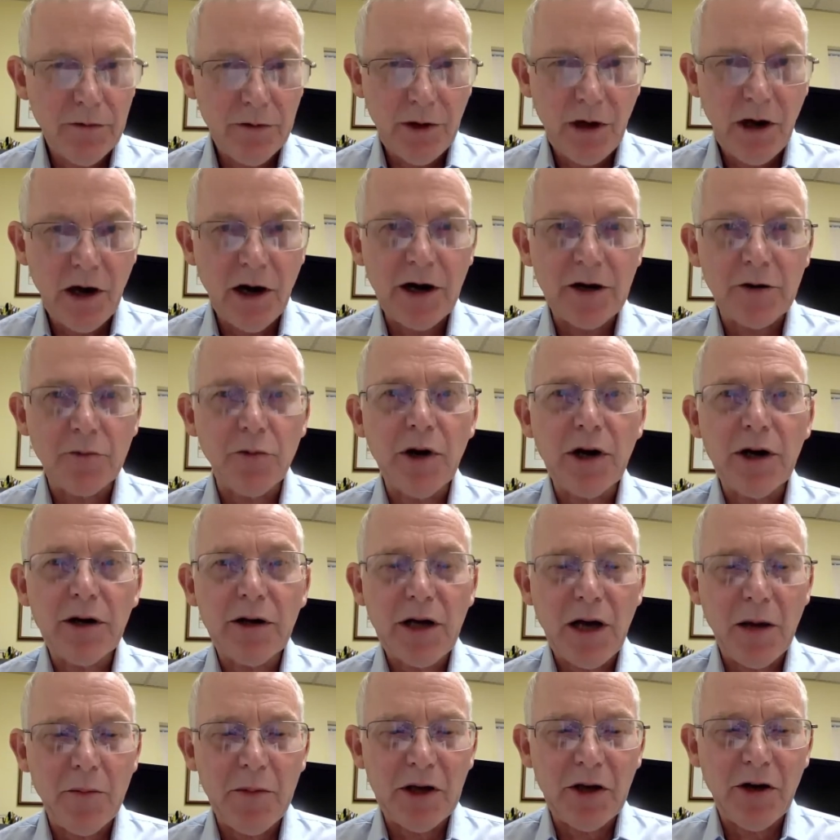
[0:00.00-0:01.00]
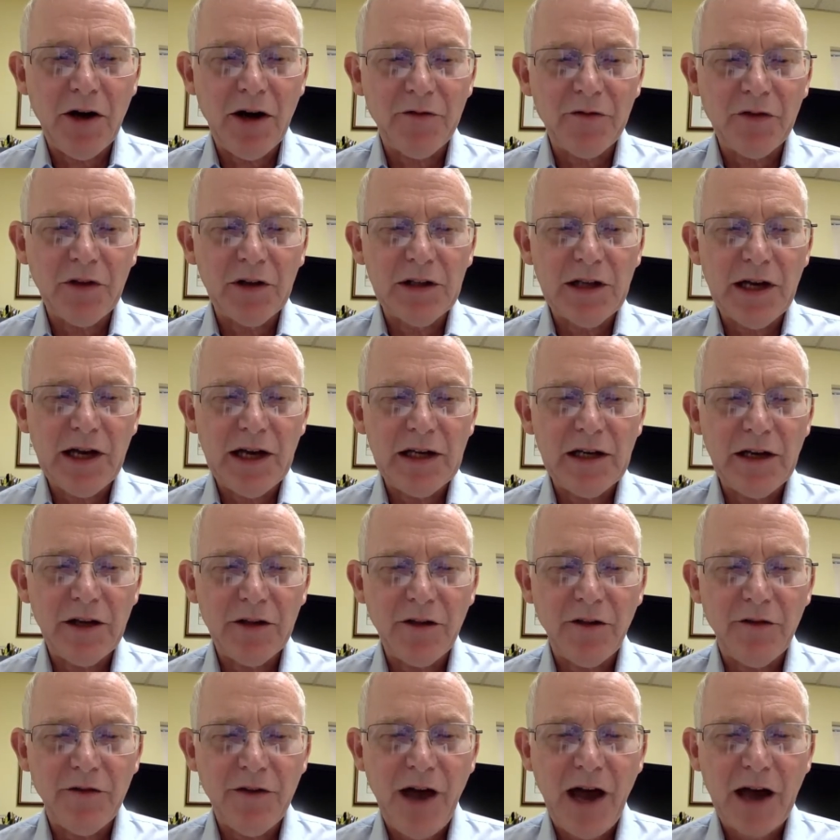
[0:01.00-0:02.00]
the hardware coming off the line
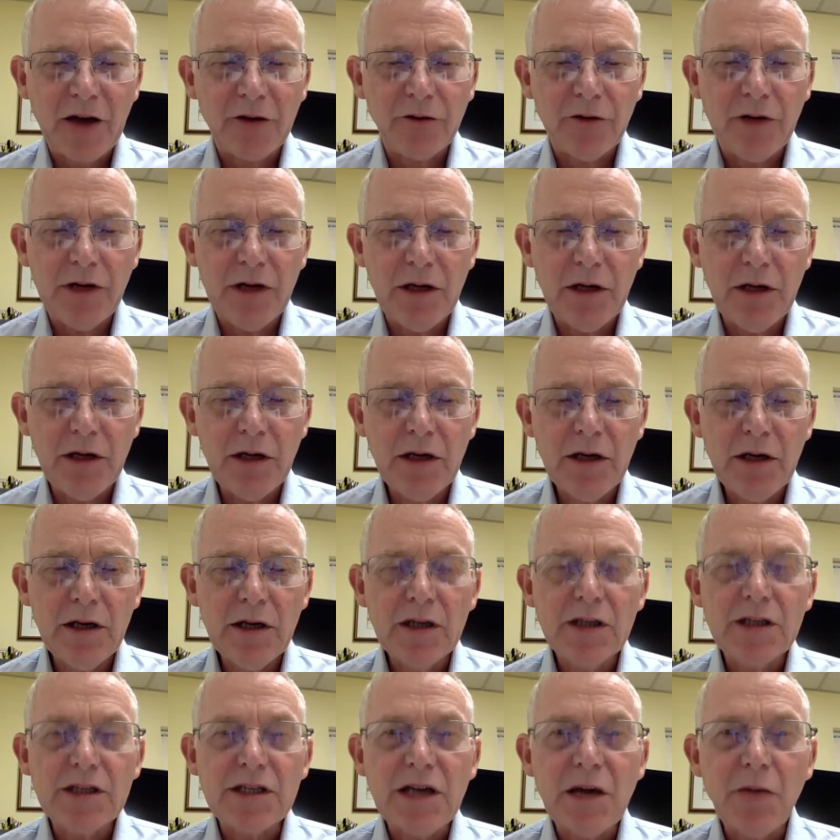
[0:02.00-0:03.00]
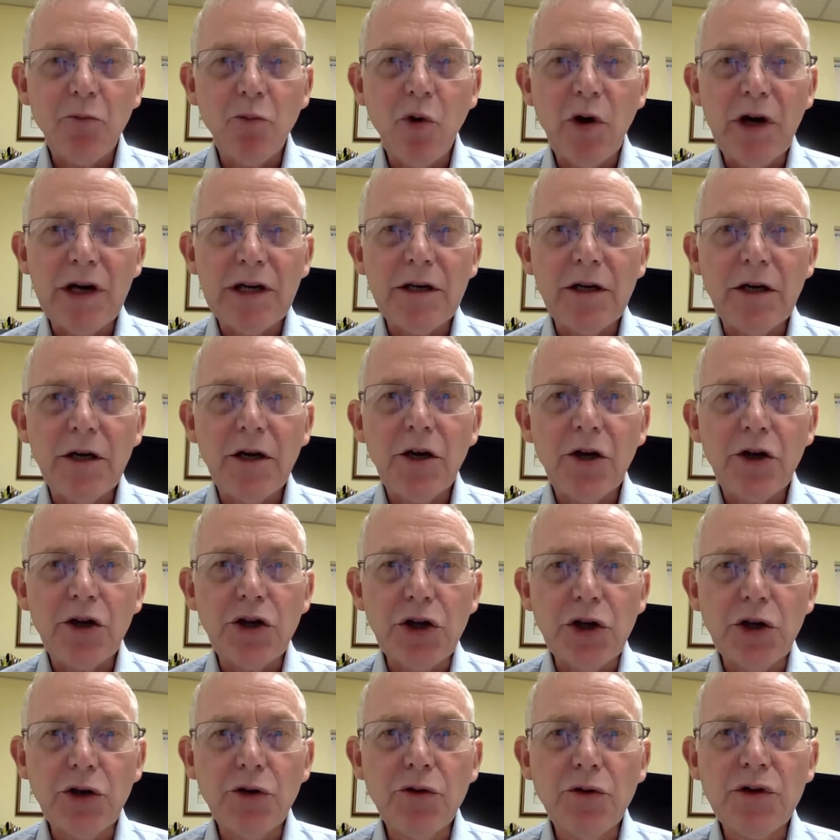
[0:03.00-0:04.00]
at the factory, someone
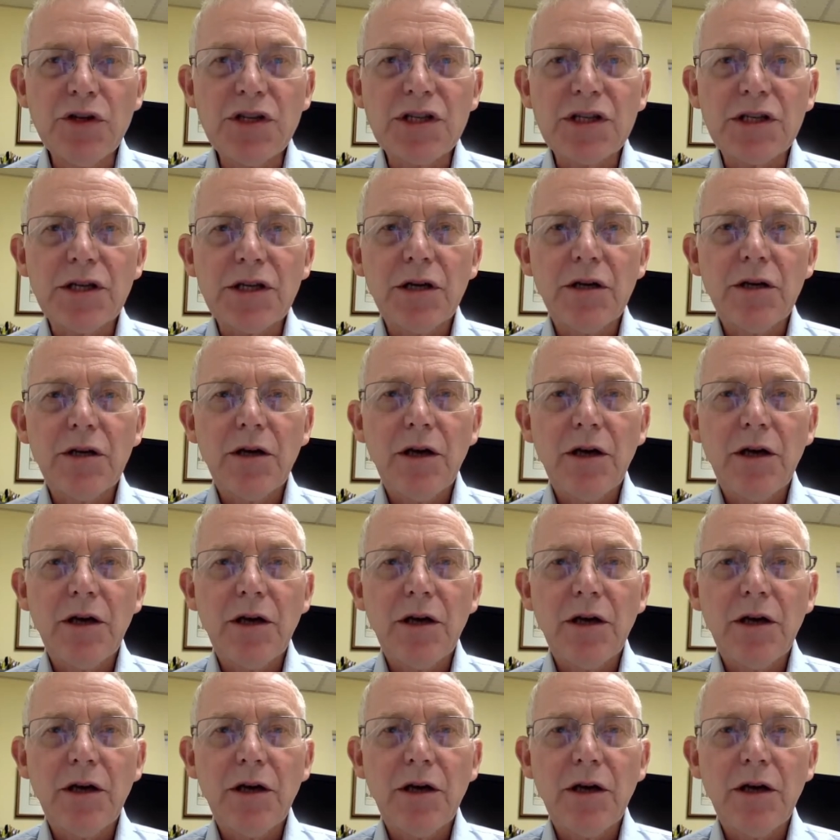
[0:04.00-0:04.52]
used